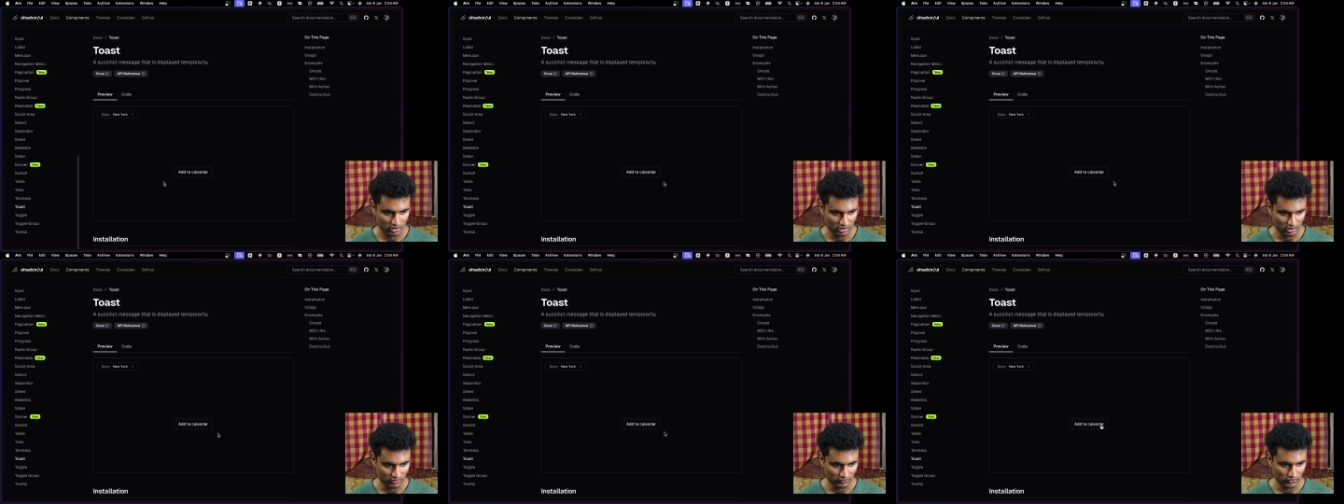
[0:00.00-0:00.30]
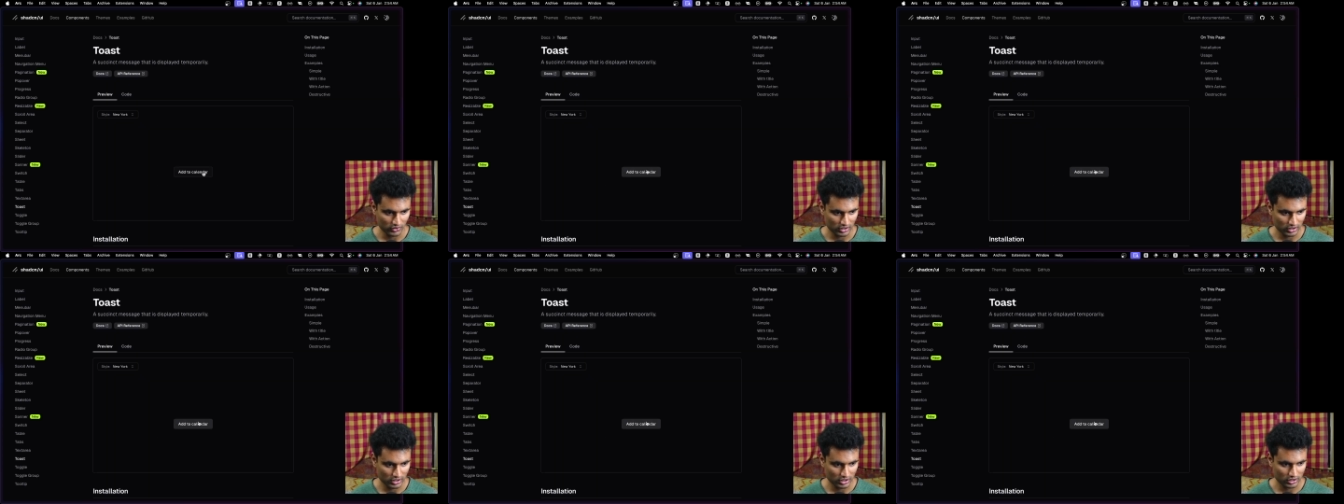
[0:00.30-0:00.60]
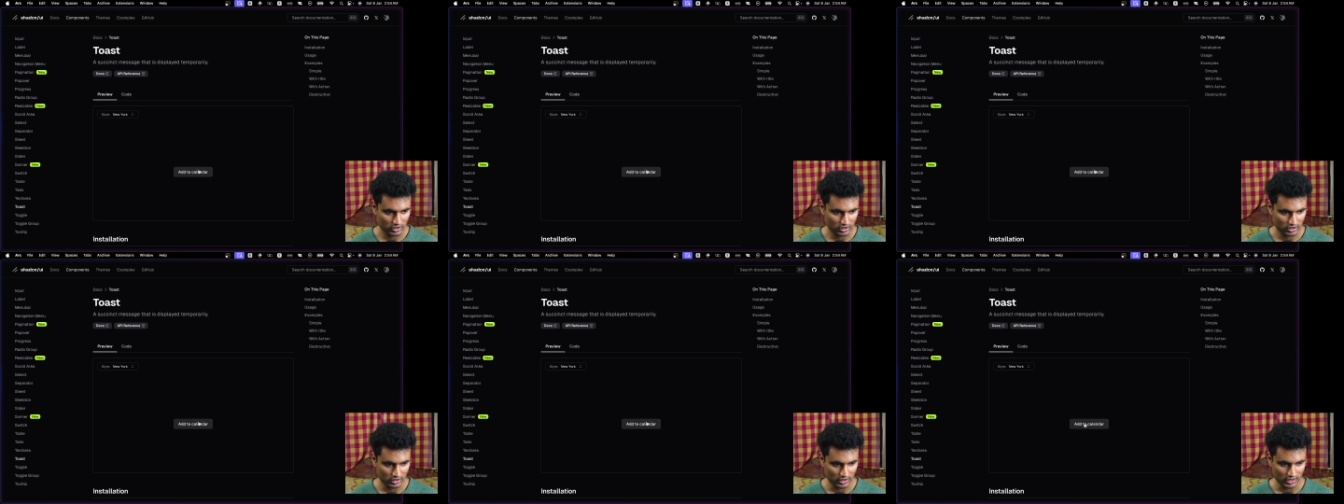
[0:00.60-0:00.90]
If you
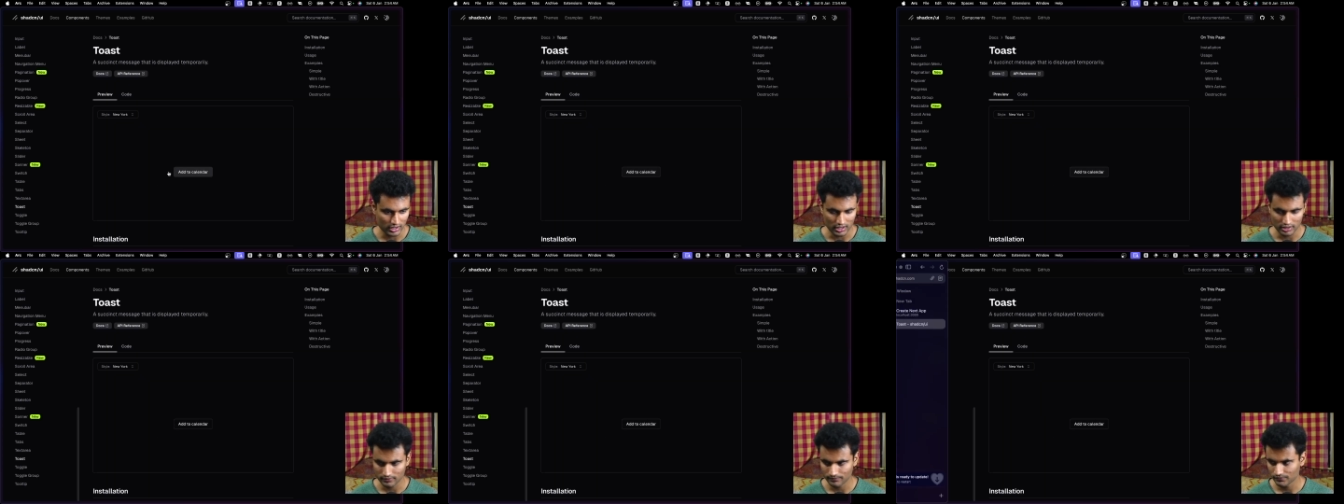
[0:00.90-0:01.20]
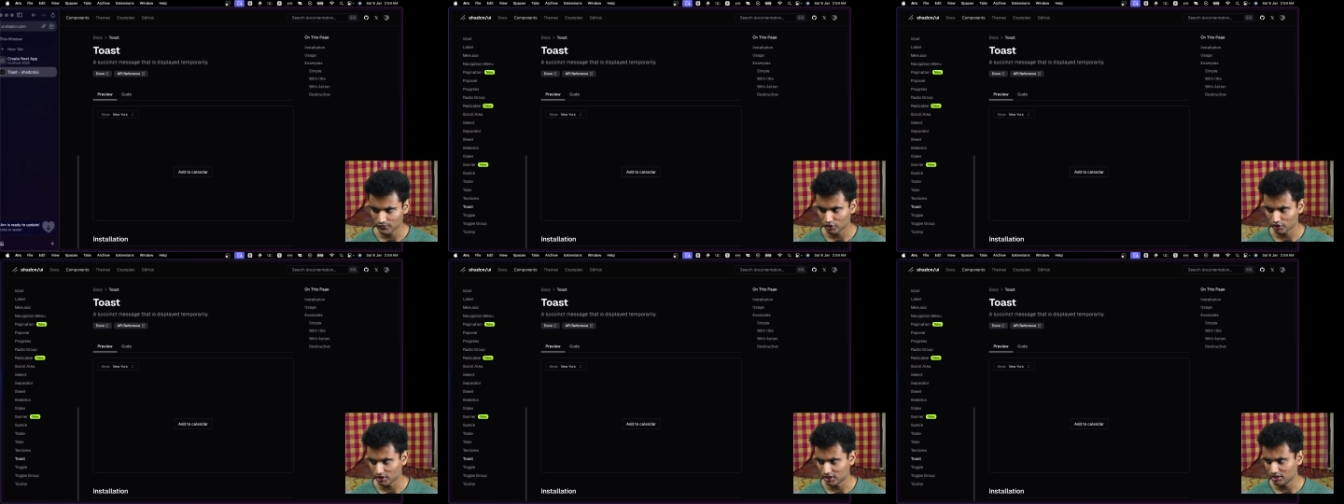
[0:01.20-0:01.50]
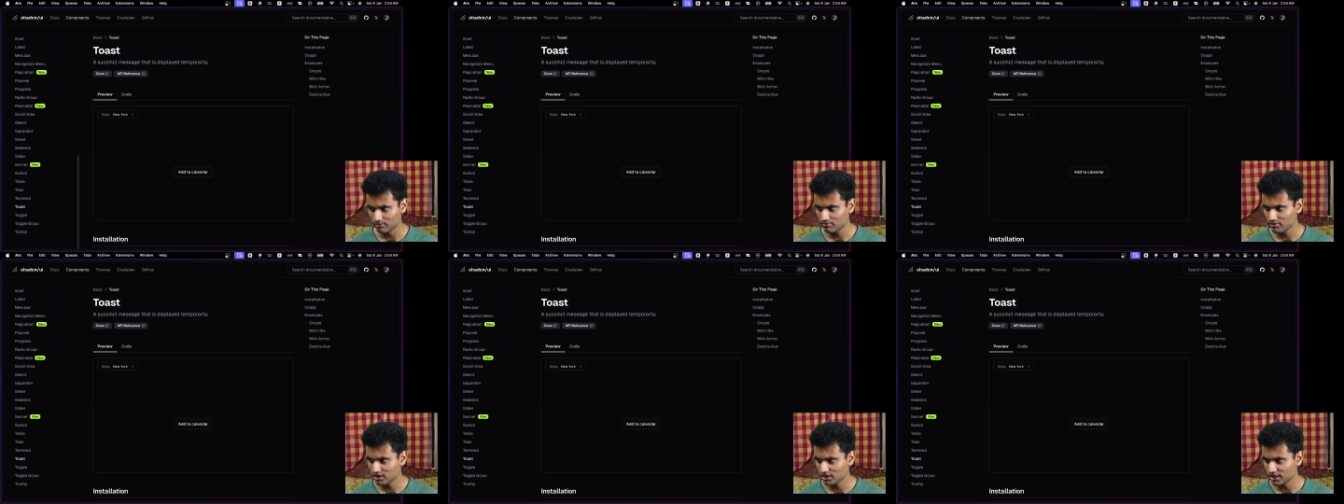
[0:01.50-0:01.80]
click okay,
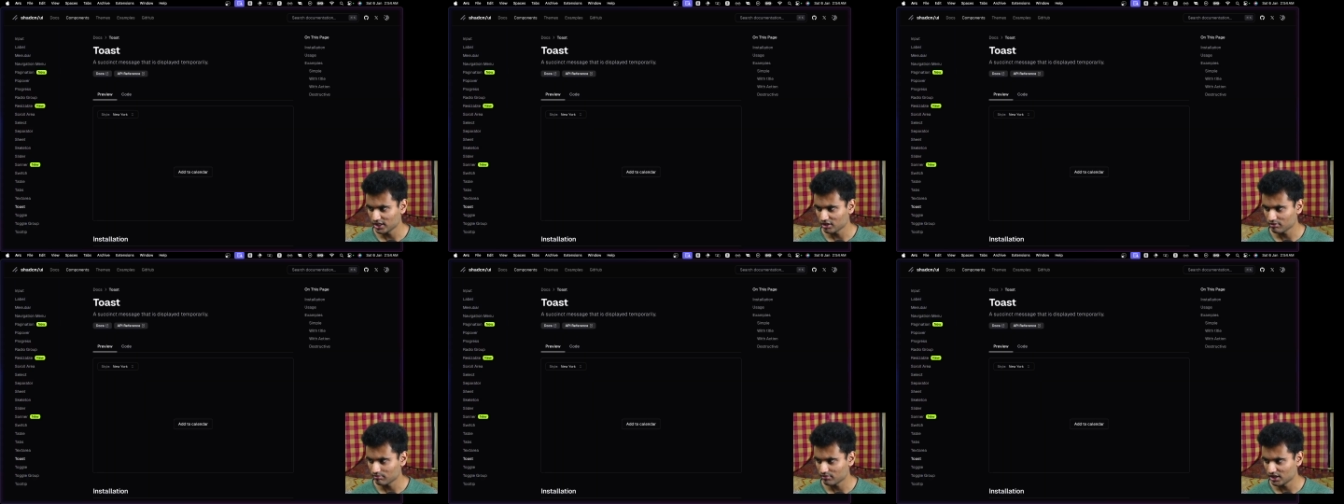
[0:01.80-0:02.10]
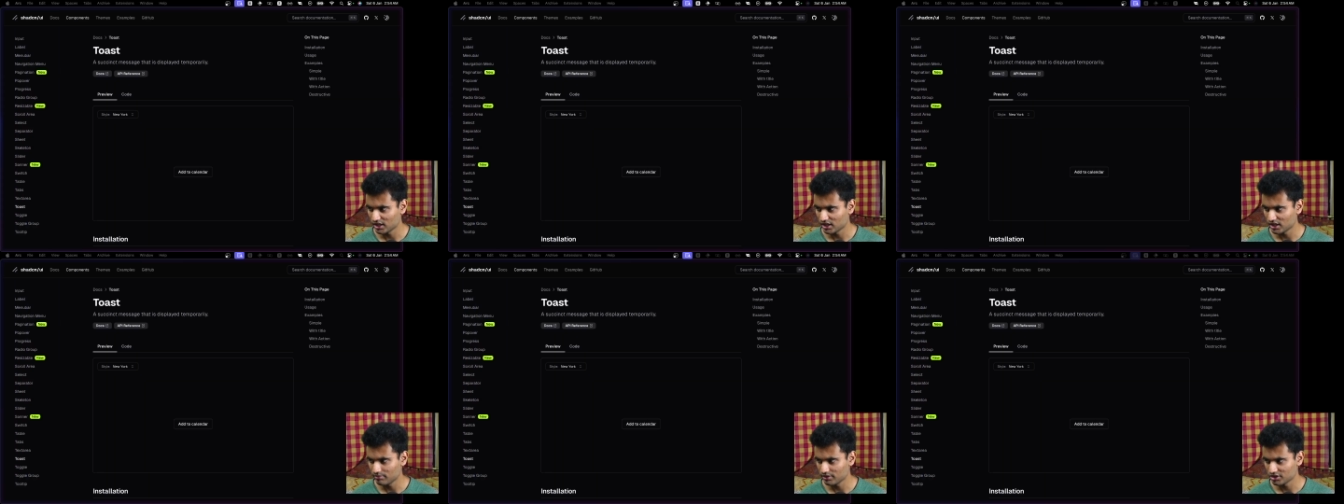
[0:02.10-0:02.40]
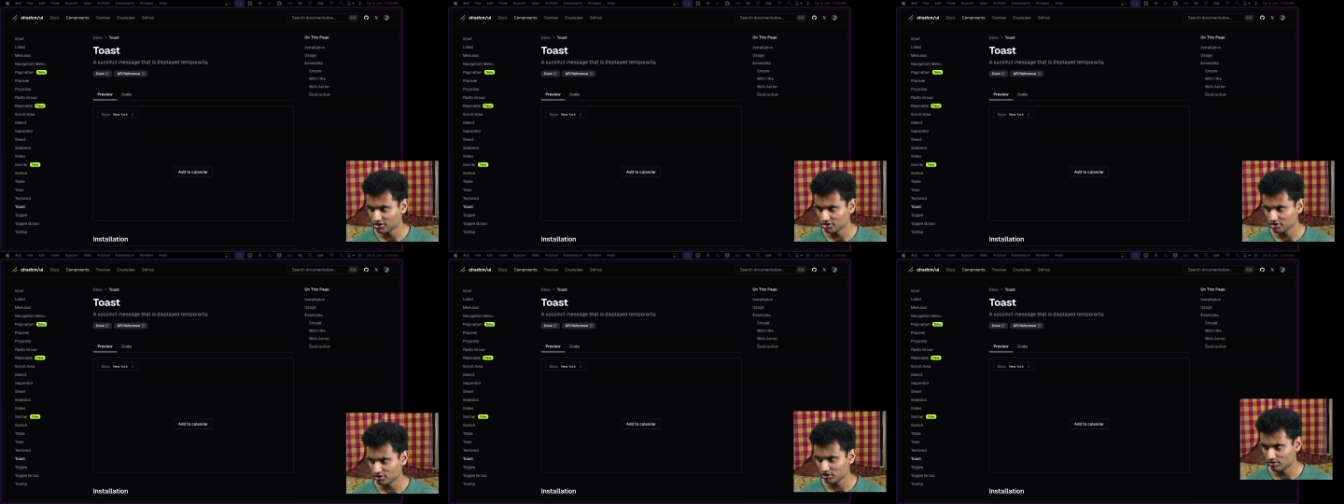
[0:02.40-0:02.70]
let me get my
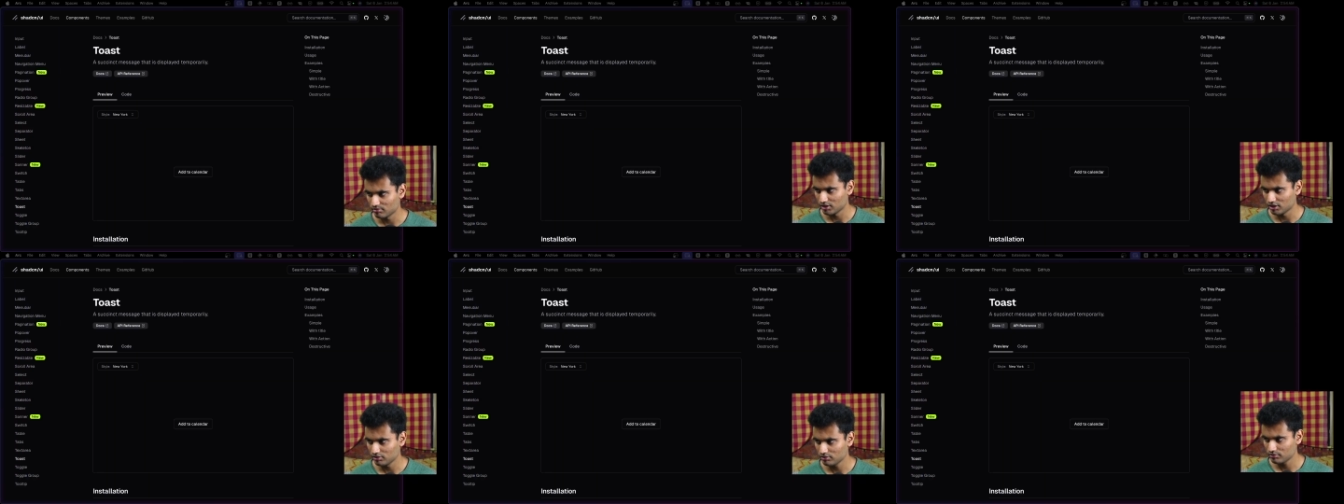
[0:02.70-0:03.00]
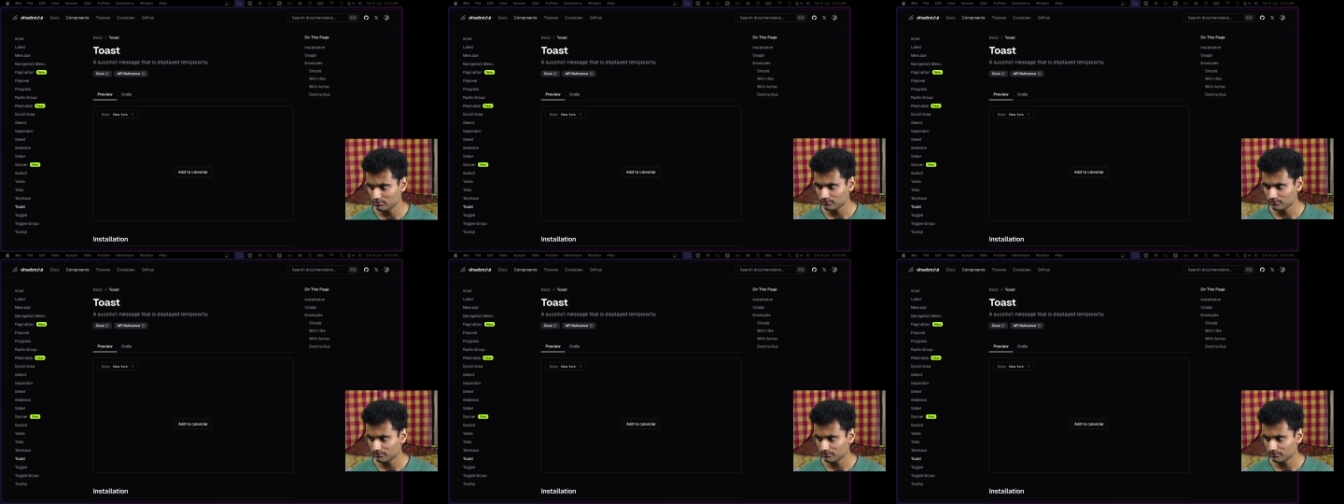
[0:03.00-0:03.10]
picture above.